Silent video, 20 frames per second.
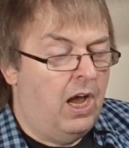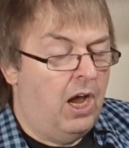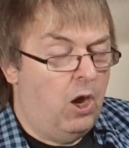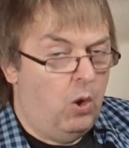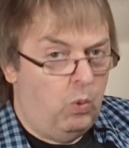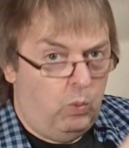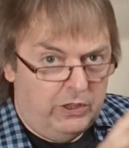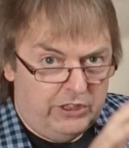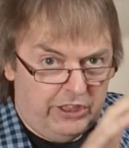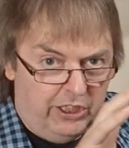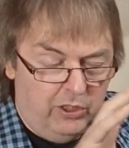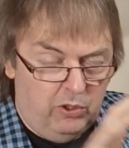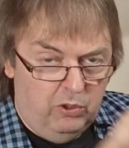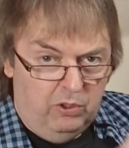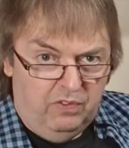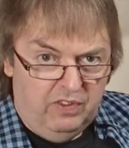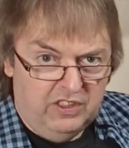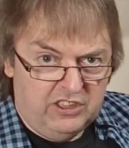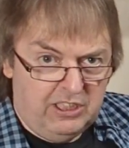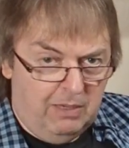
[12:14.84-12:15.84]
which are
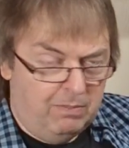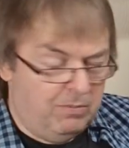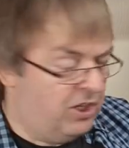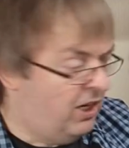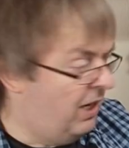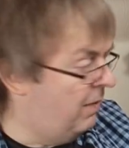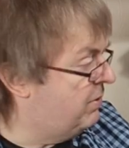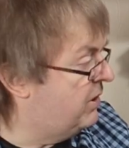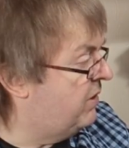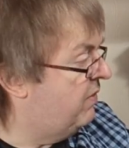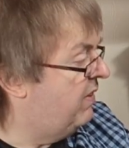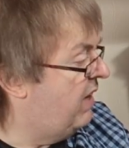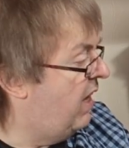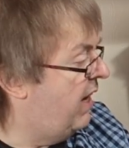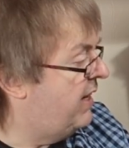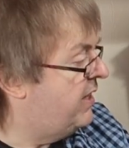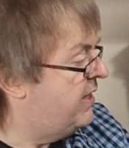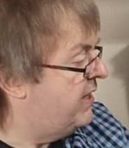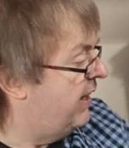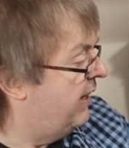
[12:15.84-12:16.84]
good for some types of
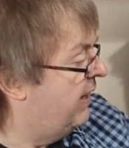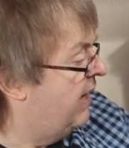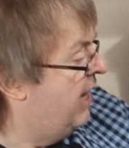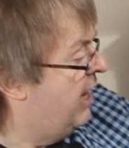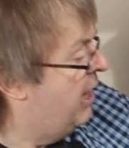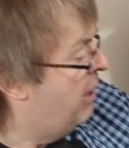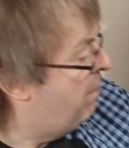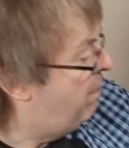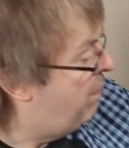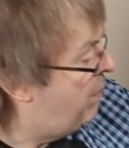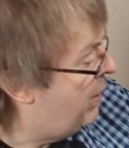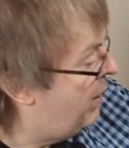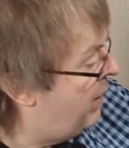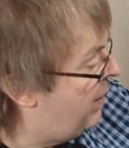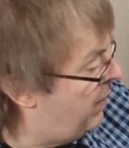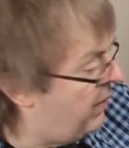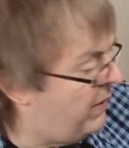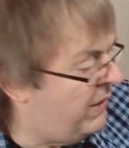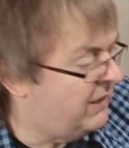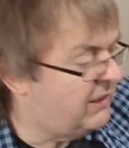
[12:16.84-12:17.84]
lighting. But
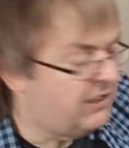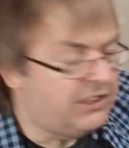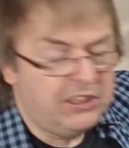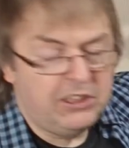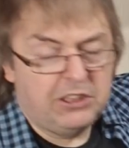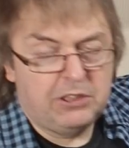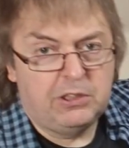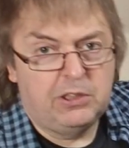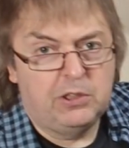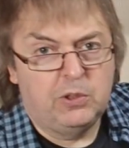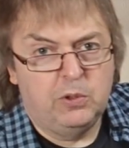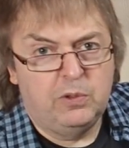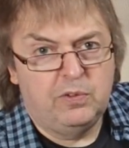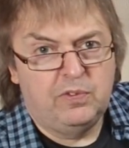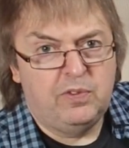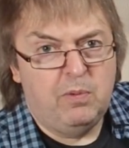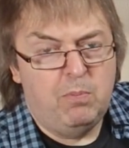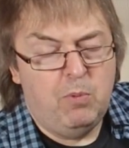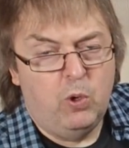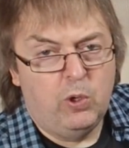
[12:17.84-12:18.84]
this is good
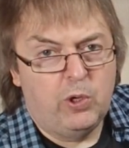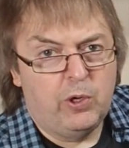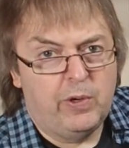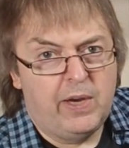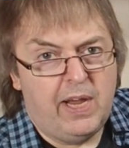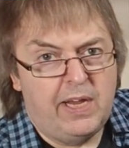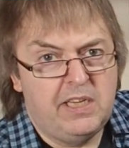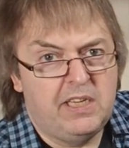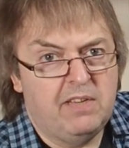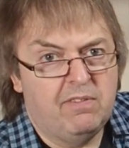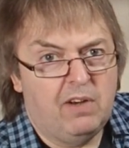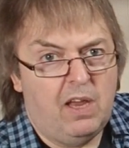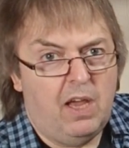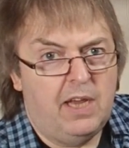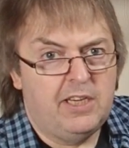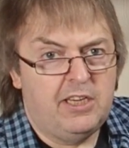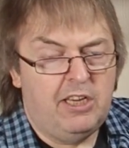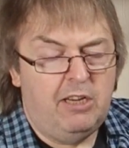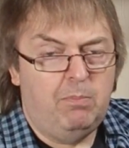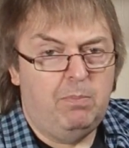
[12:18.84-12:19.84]
for more creative
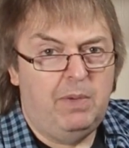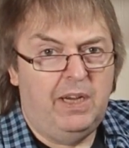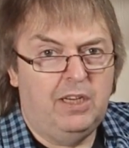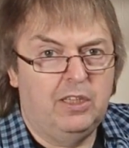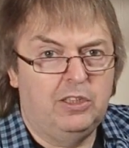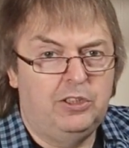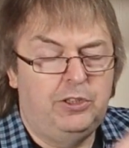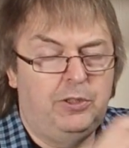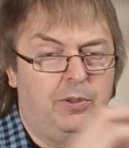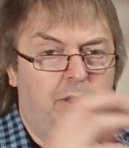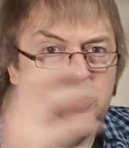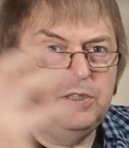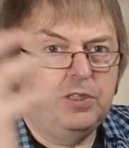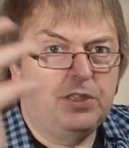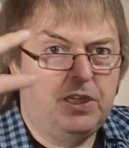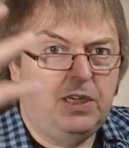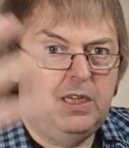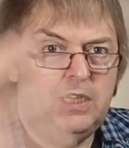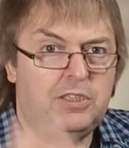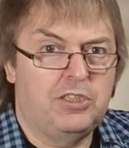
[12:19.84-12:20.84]
lighting because you can
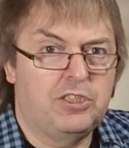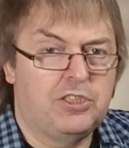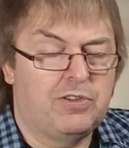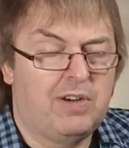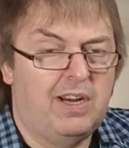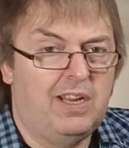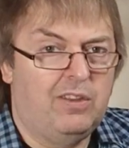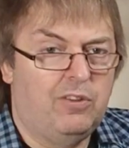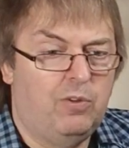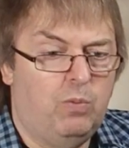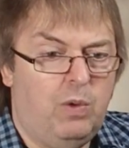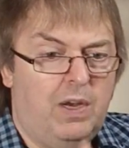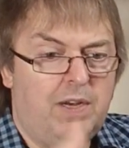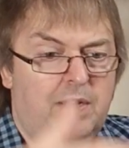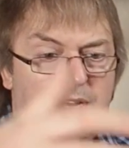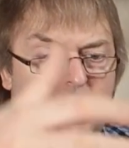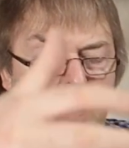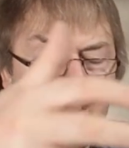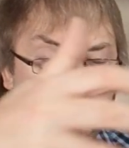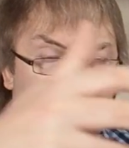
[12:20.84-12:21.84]
turn the strength of
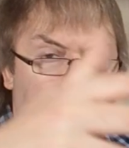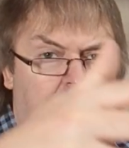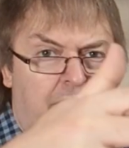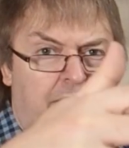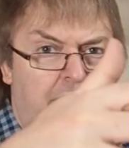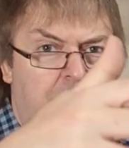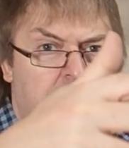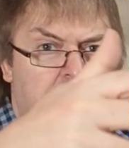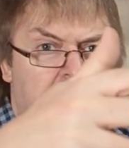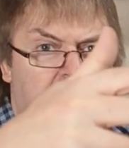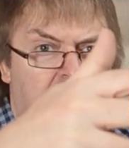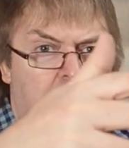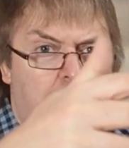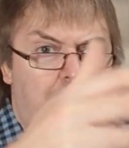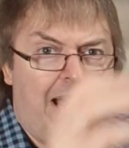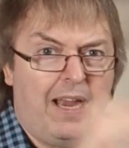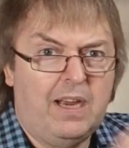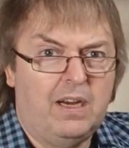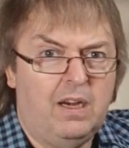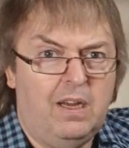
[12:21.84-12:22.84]
one down, you can use it for
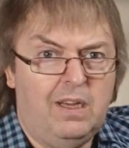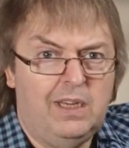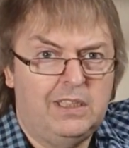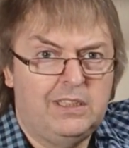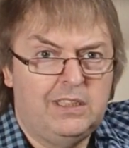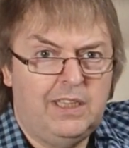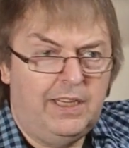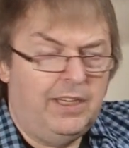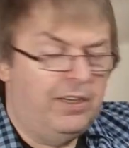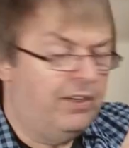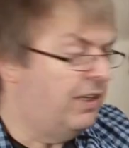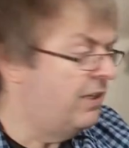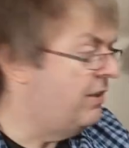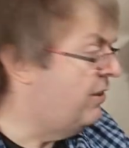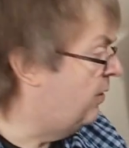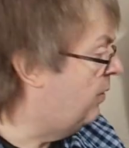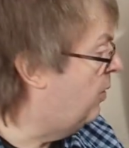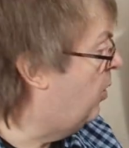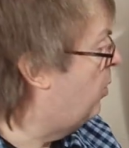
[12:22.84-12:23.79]
backlighting, you can do